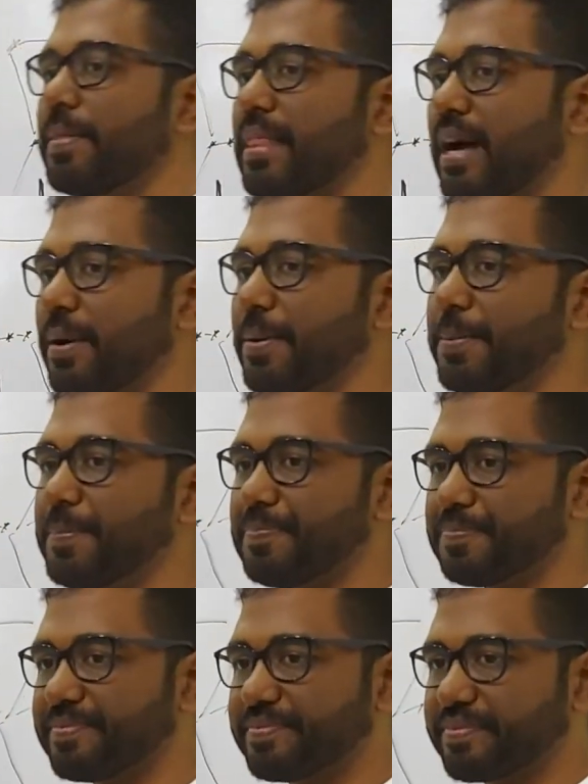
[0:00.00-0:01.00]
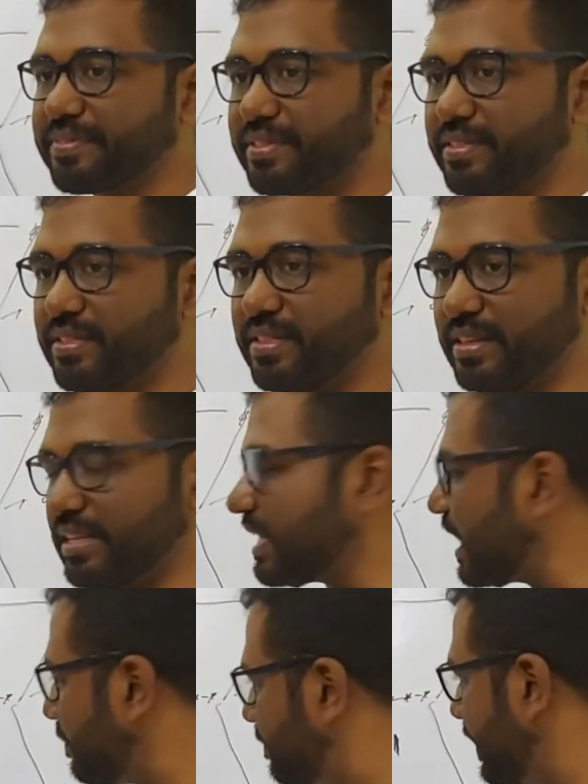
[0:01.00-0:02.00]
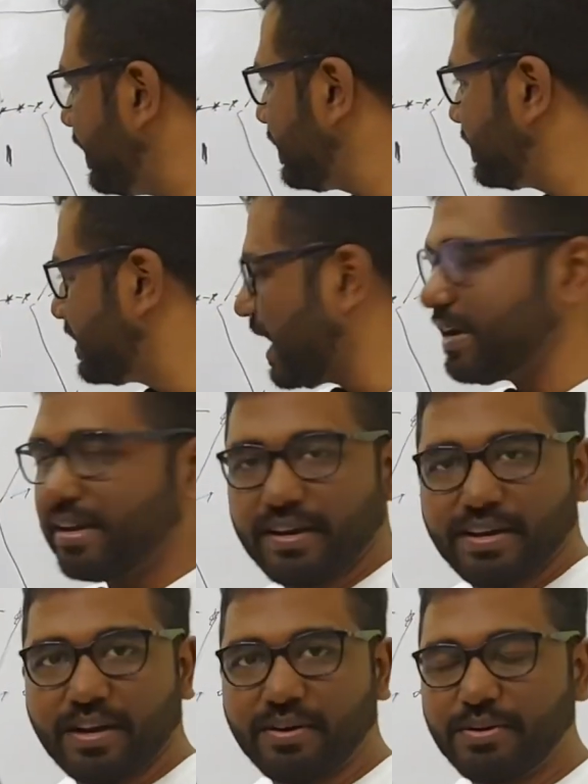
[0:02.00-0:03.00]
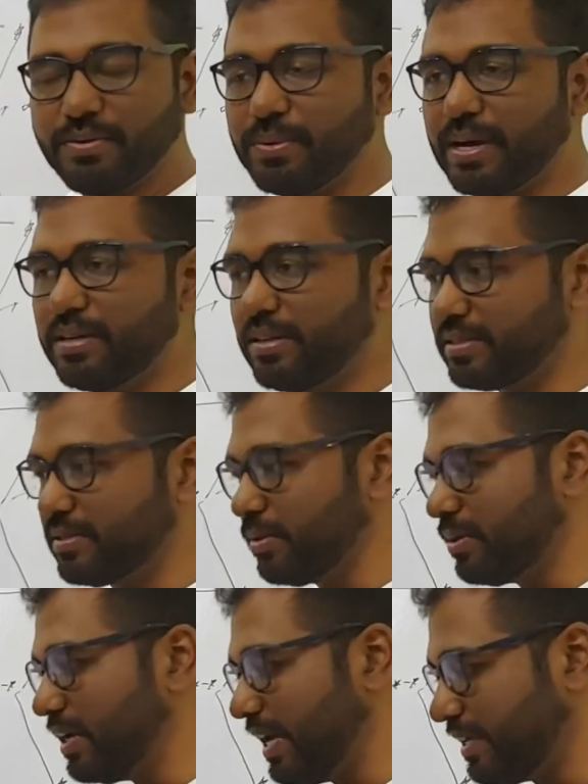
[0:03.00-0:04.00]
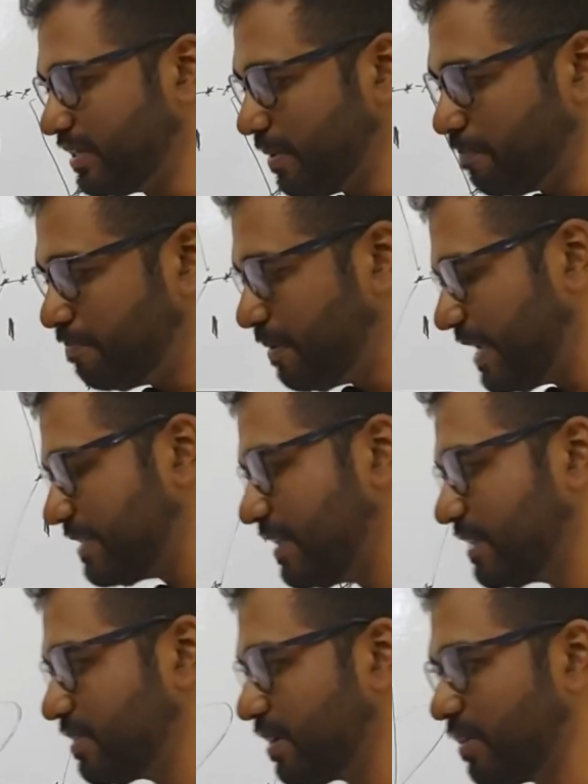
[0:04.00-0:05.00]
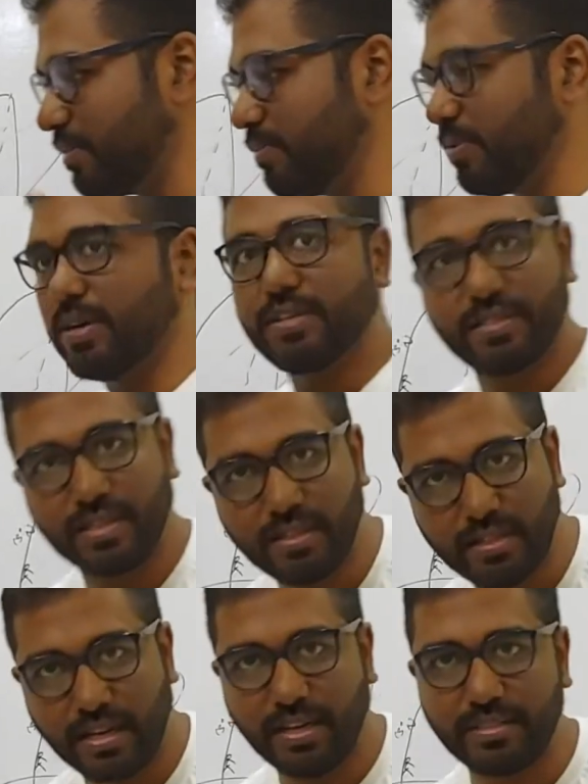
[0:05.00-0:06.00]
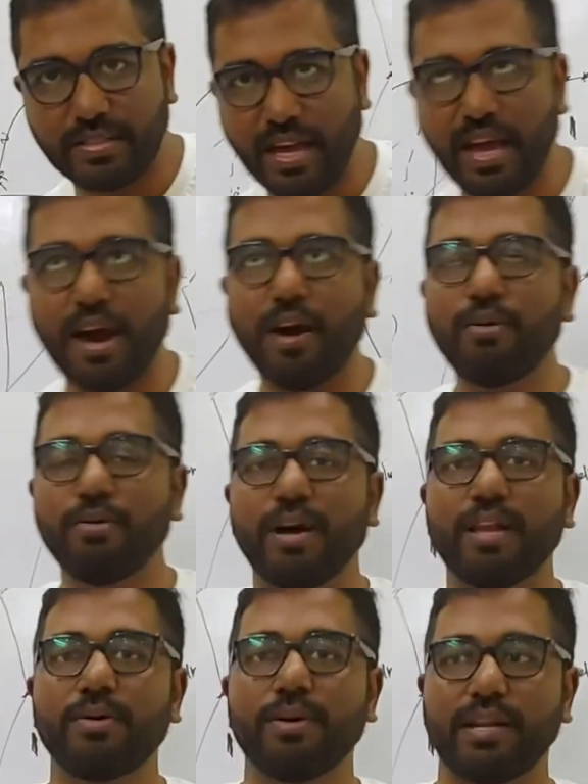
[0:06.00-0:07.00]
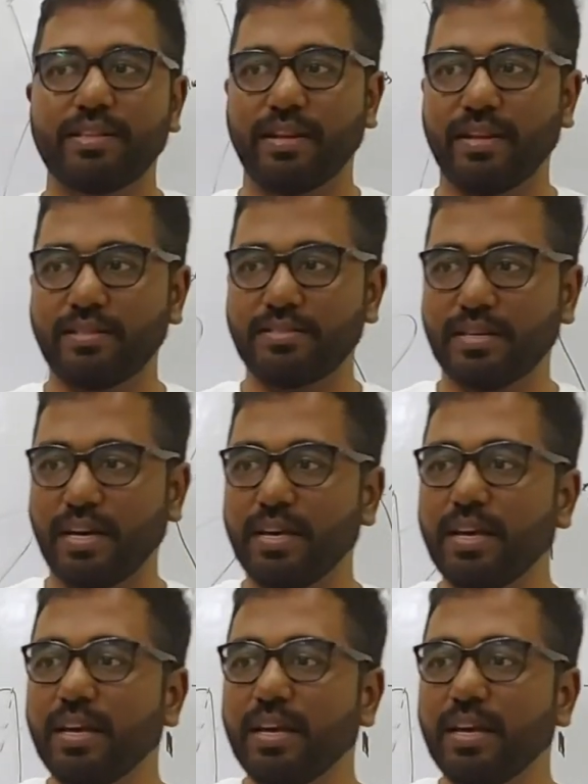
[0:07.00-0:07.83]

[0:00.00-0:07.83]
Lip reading: Now, that being said, now you understood like the basics around what is in the night sky. How do I look at the night sky?